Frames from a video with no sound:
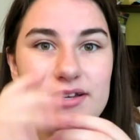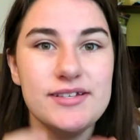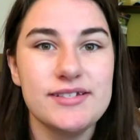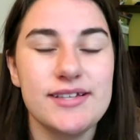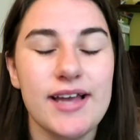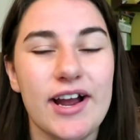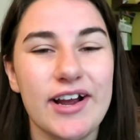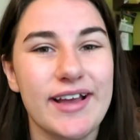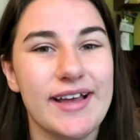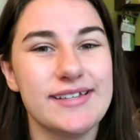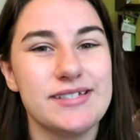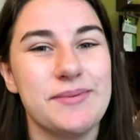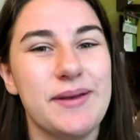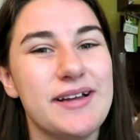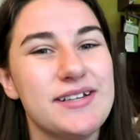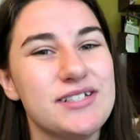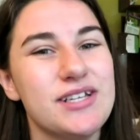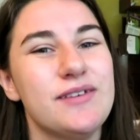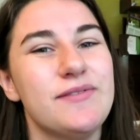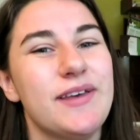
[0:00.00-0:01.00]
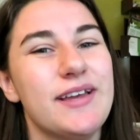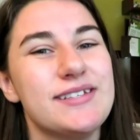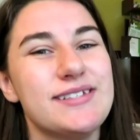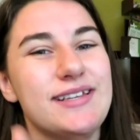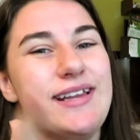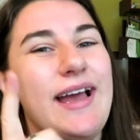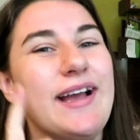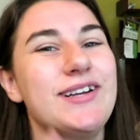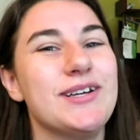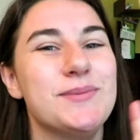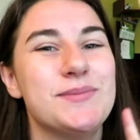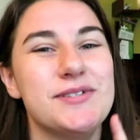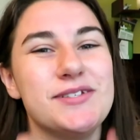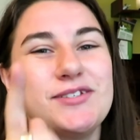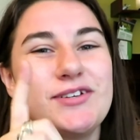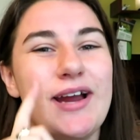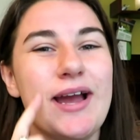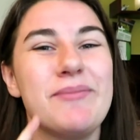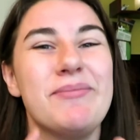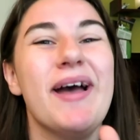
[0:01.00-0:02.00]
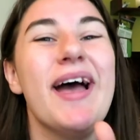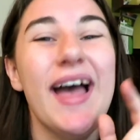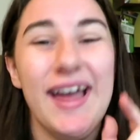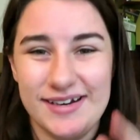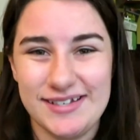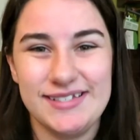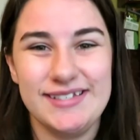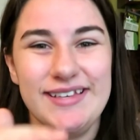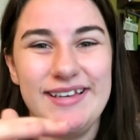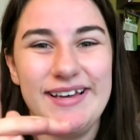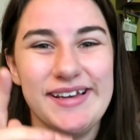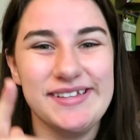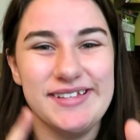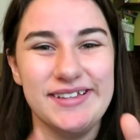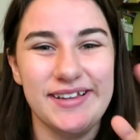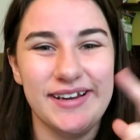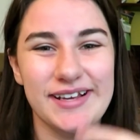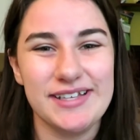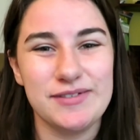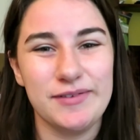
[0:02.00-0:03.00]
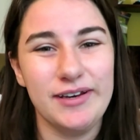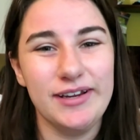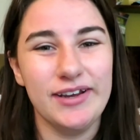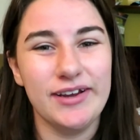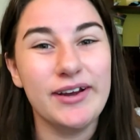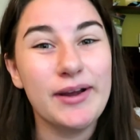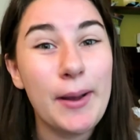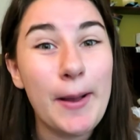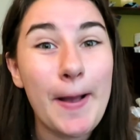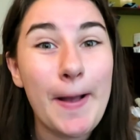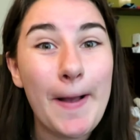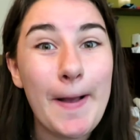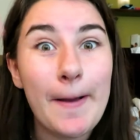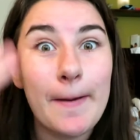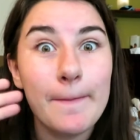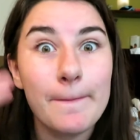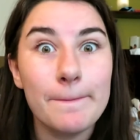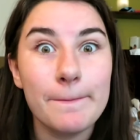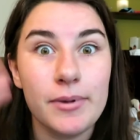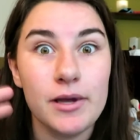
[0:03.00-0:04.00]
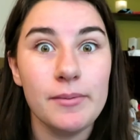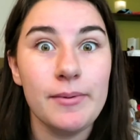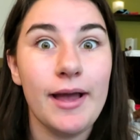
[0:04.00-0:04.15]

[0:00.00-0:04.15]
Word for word: Sarcasm out. Don't forget to like, comment, subscribe, and I'll see you guys in the next video. Bye